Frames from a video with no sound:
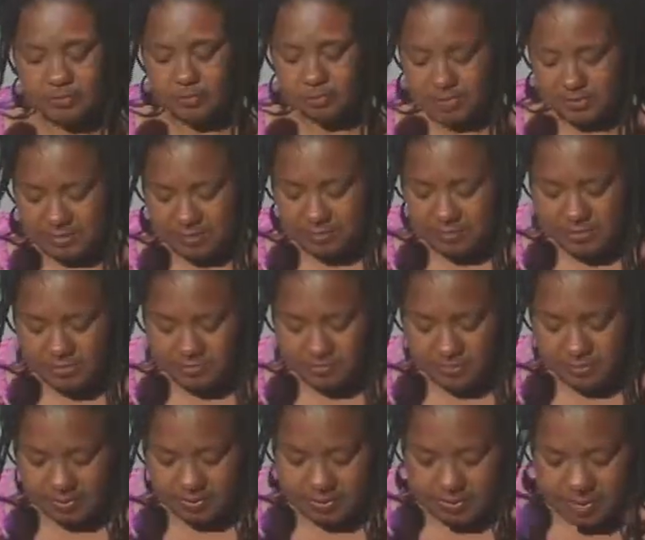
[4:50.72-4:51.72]
doing something
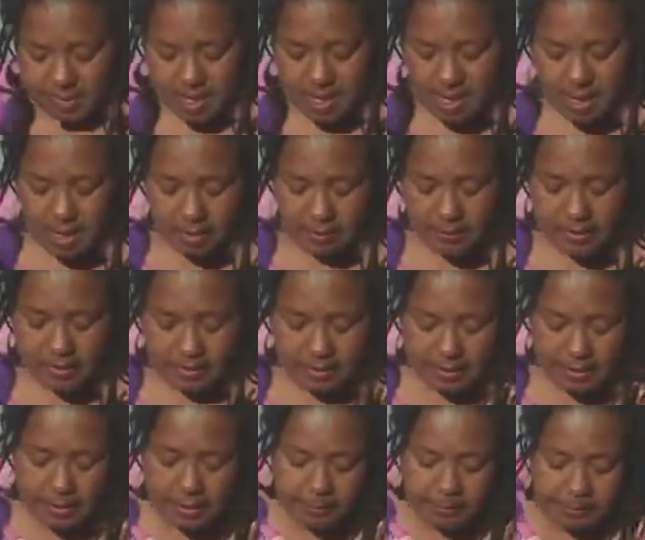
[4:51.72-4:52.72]
different. But
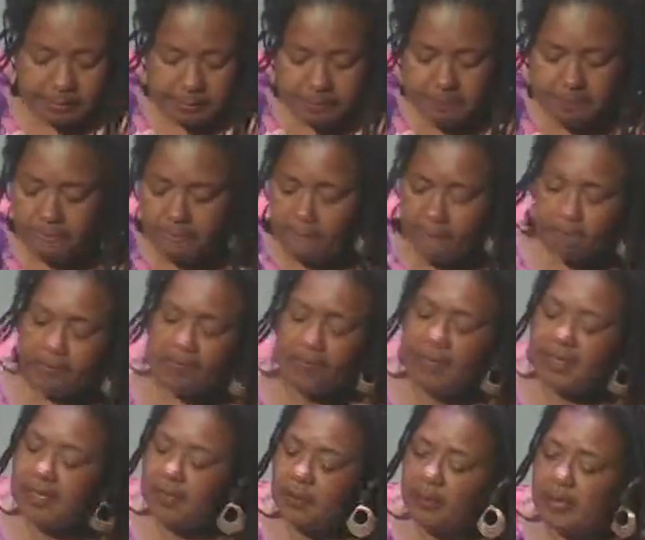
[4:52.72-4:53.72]

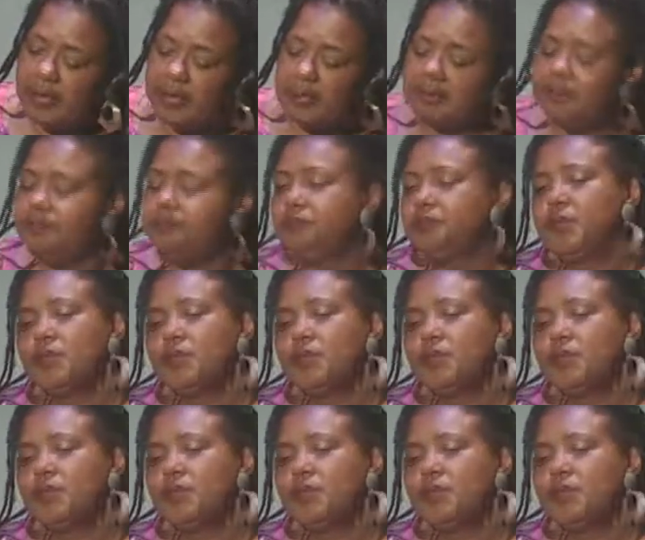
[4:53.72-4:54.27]
so anyway,